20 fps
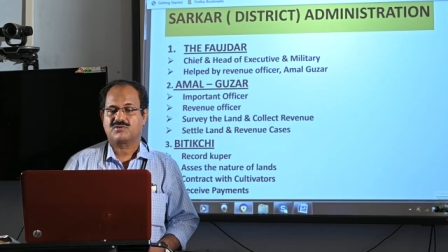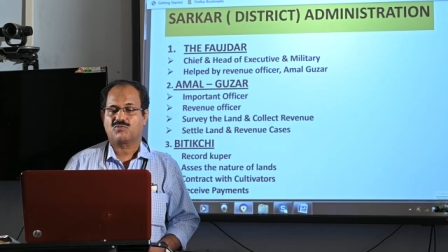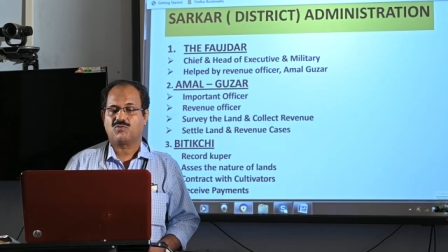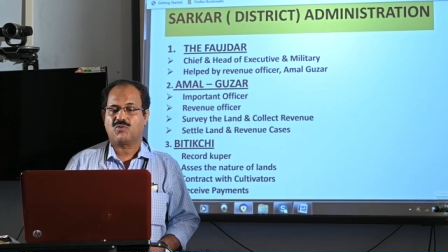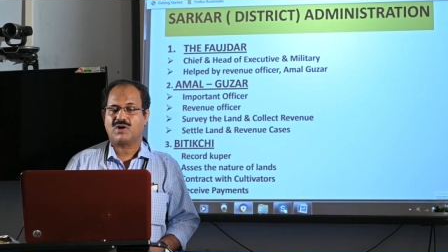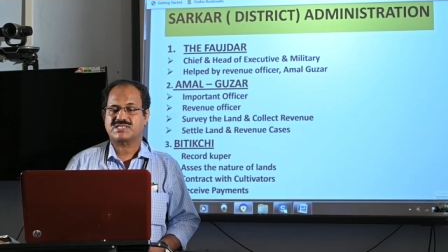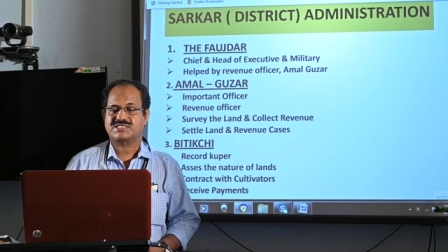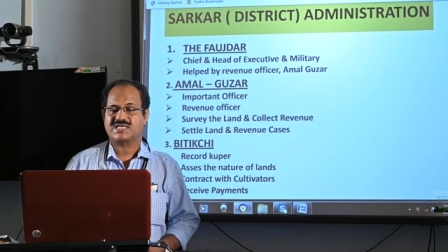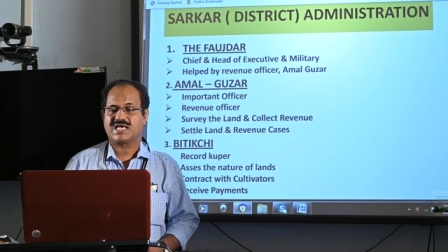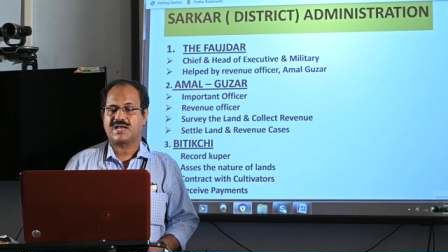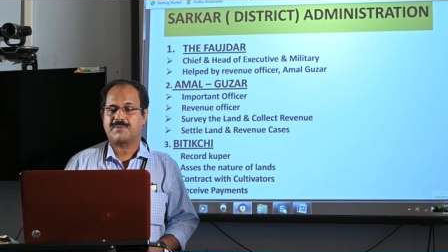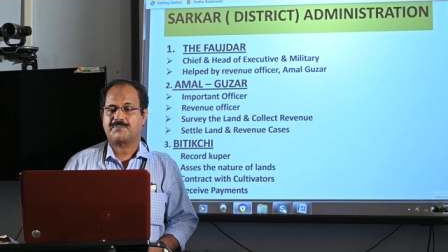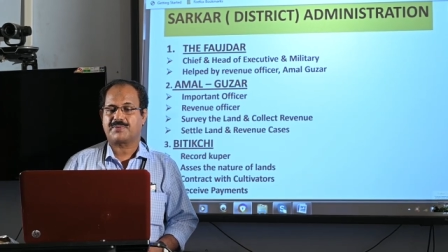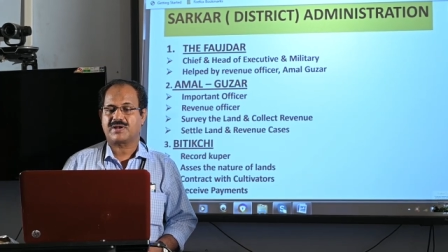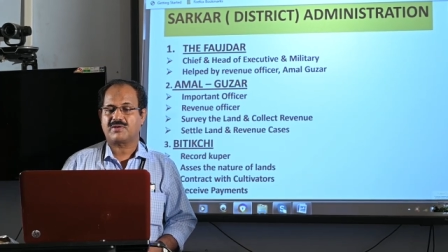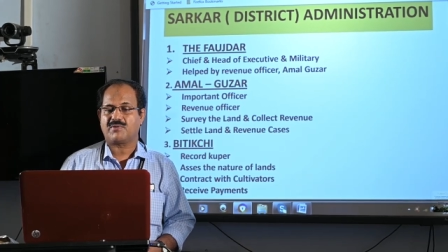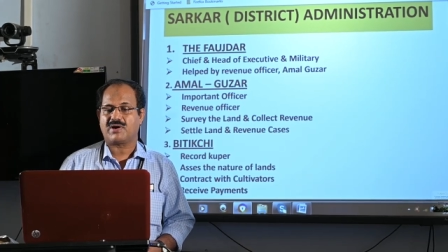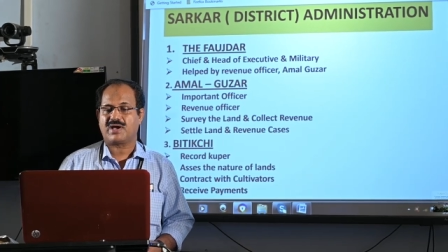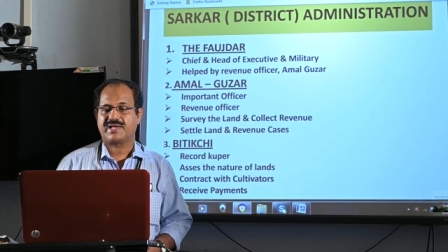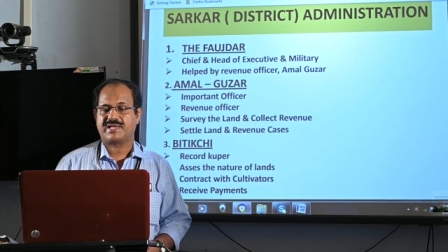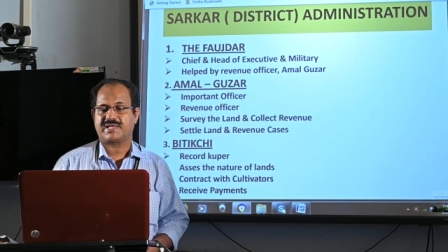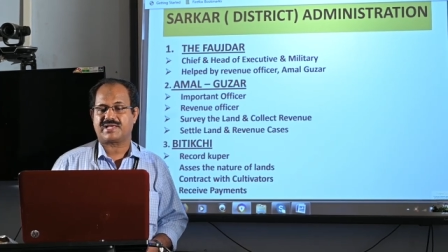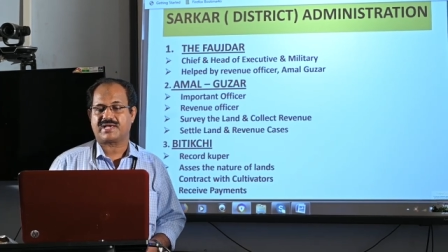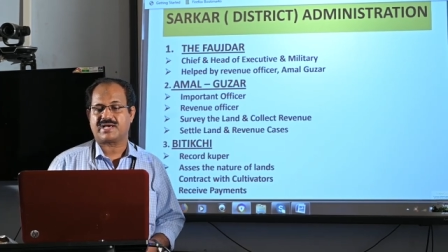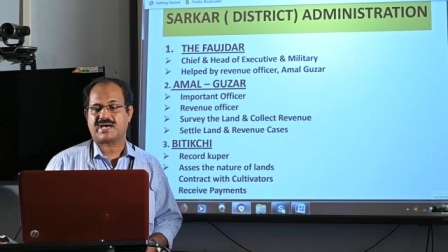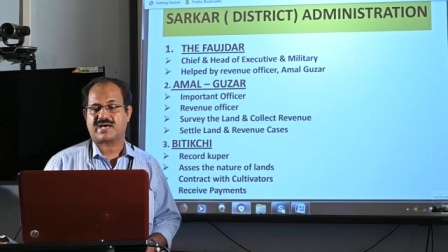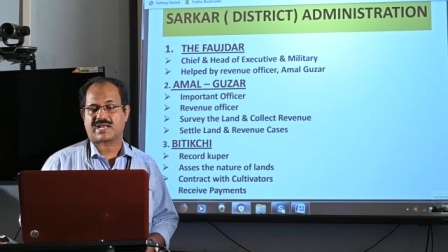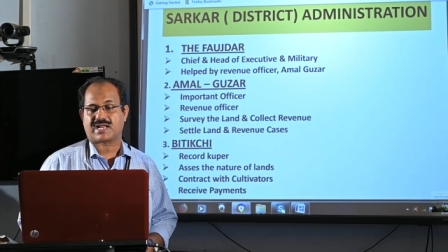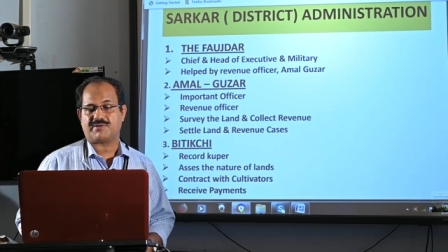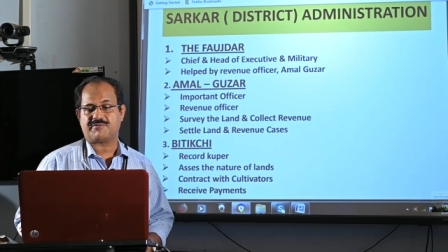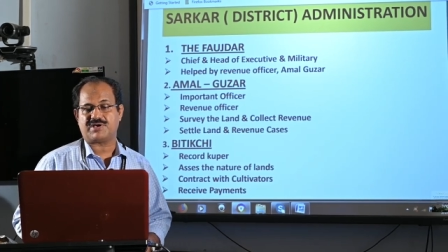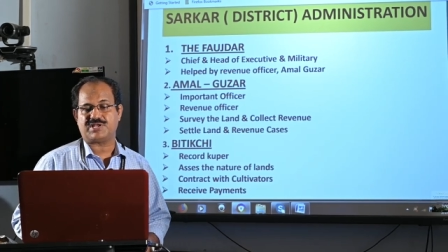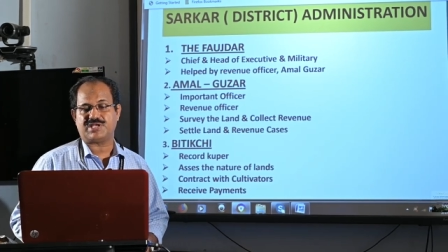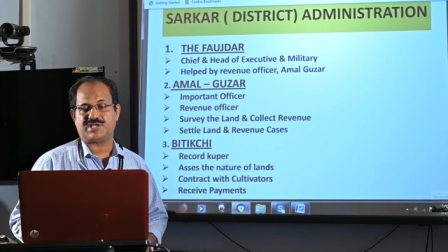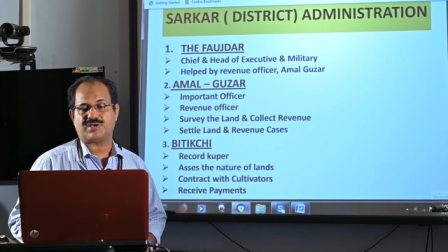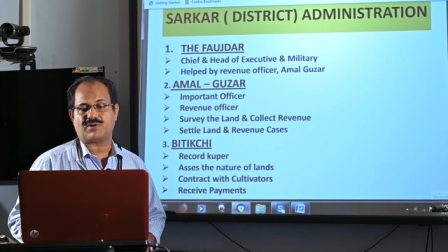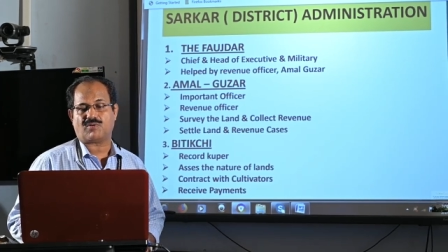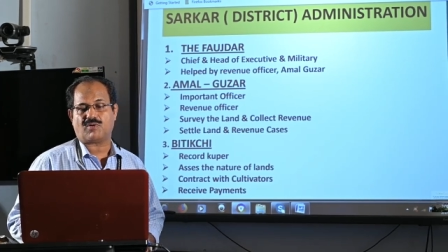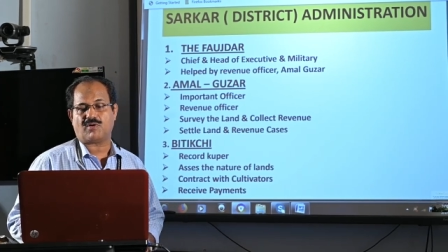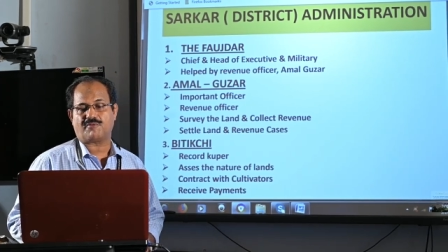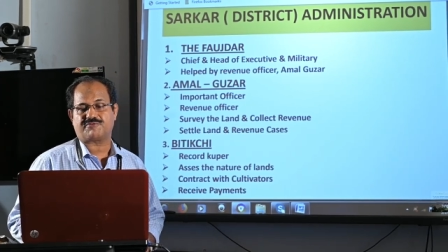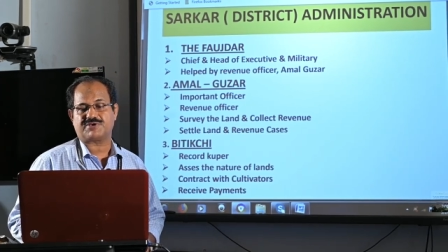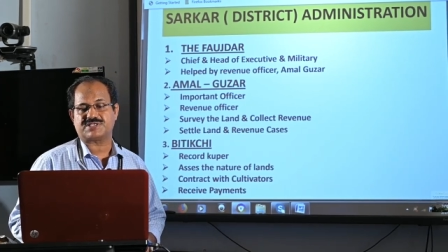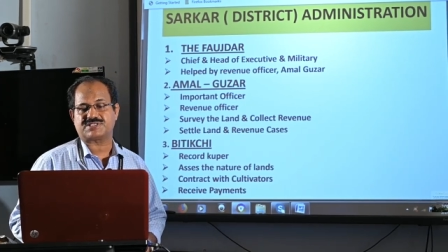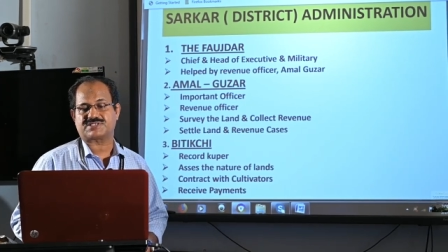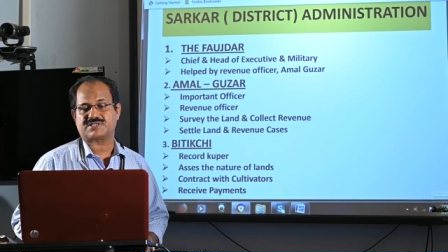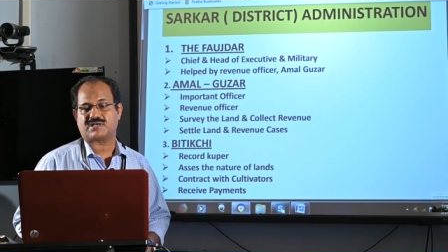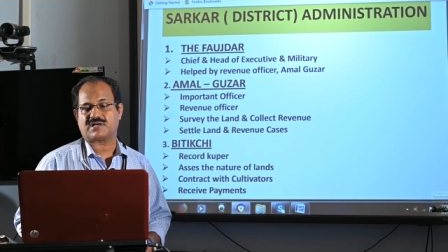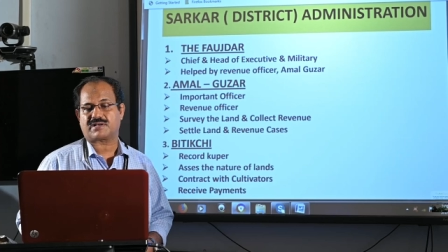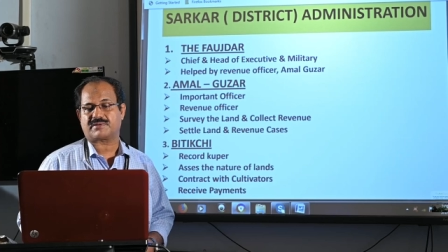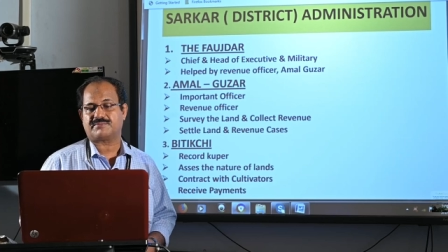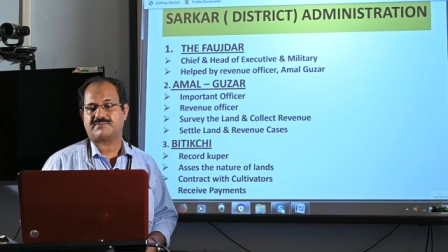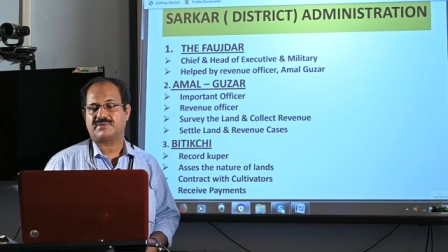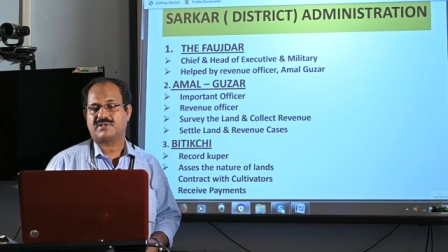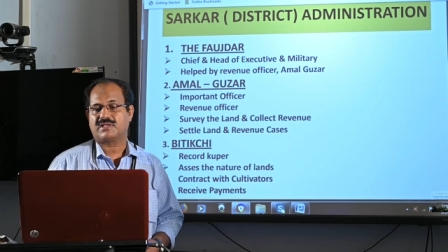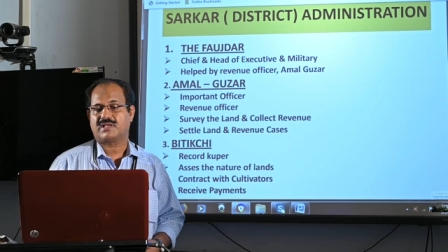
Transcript: who was helped by revenue officer